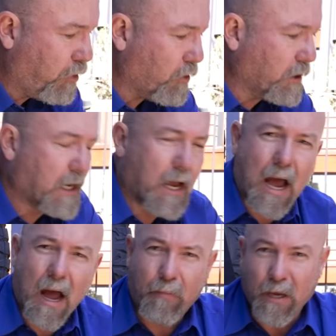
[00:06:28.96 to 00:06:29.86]
put
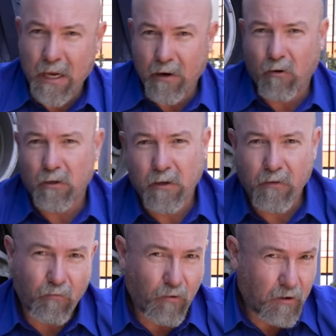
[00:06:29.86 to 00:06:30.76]
up here onto
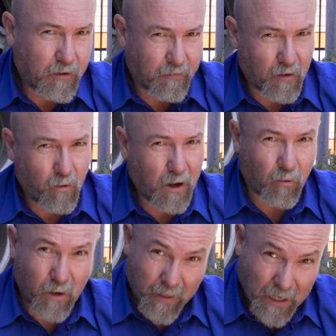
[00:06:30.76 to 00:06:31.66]
the root of the weld
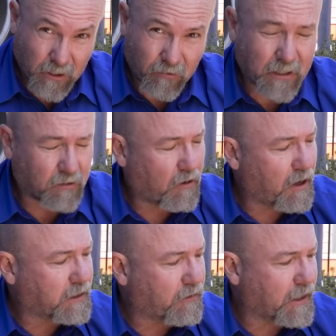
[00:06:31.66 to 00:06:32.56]
where that stress
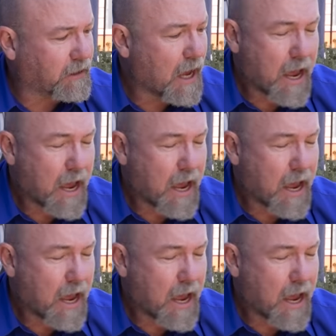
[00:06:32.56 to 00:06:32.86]
riser is.